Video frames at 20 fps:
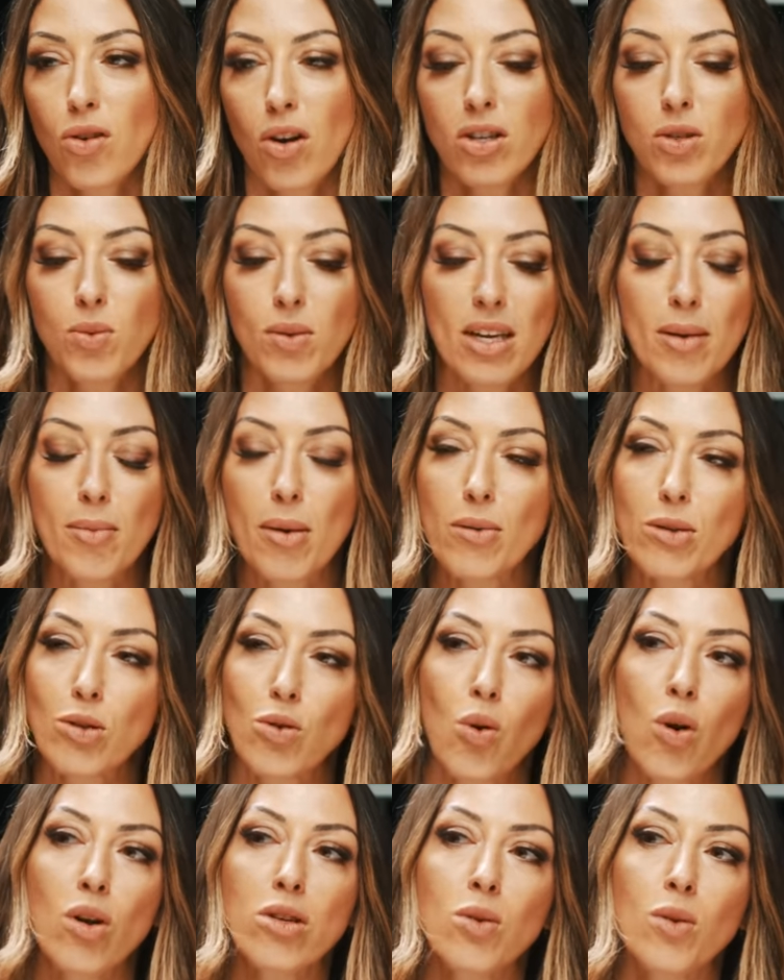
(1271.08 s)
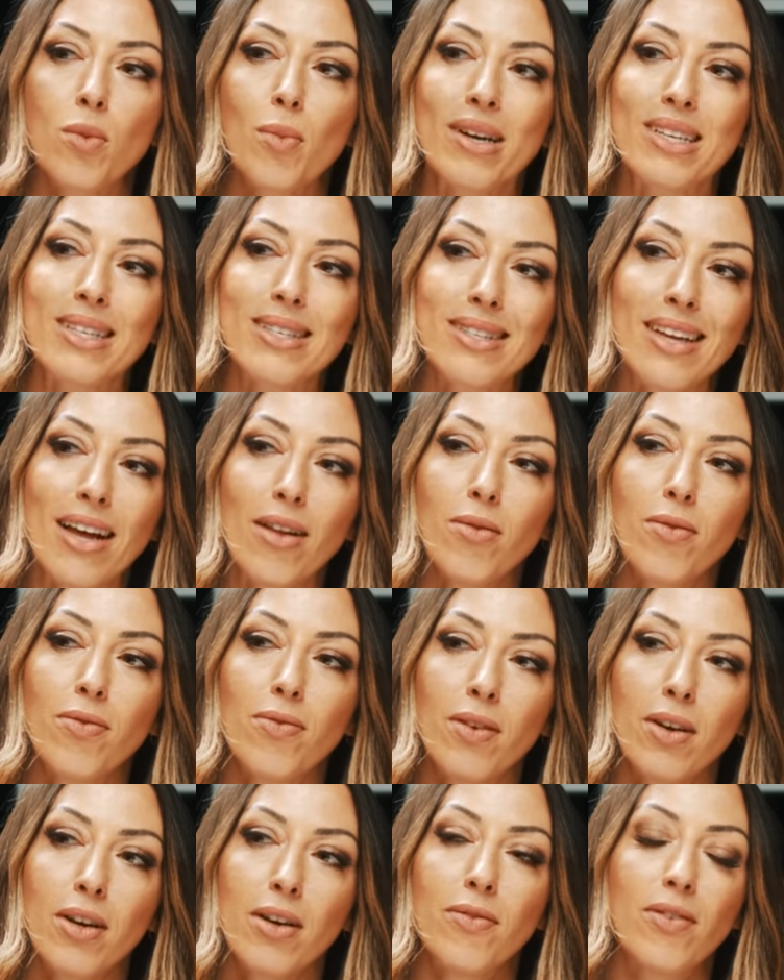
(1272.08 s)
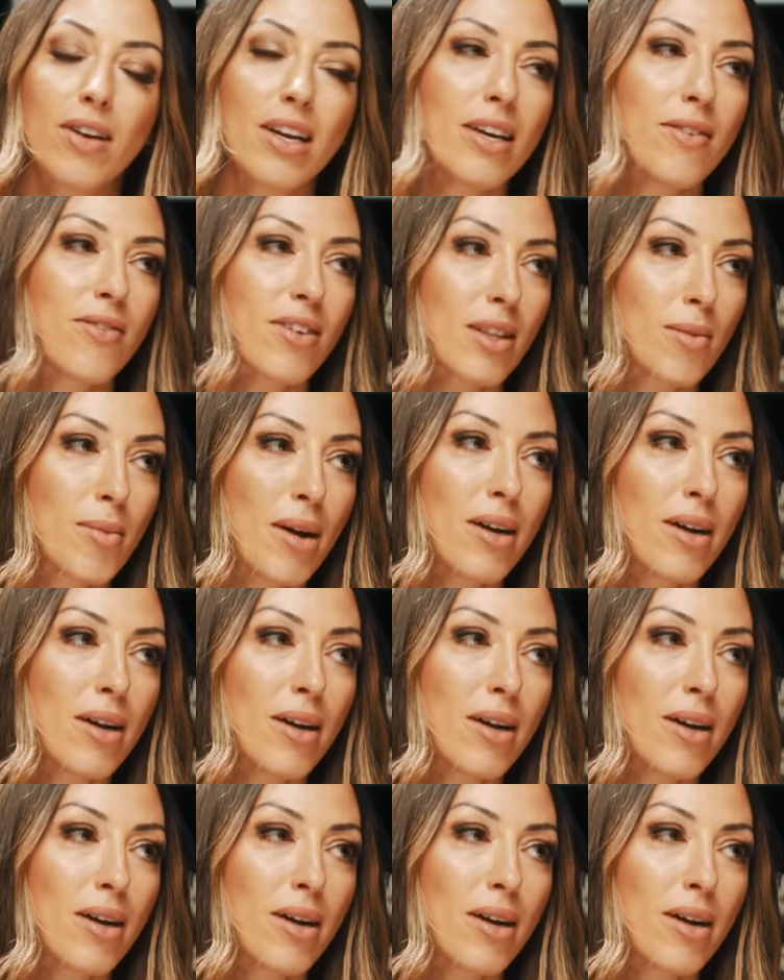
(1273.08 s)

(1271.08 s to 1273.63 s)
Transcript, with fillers: cross with him. I was cross with myself for leaving them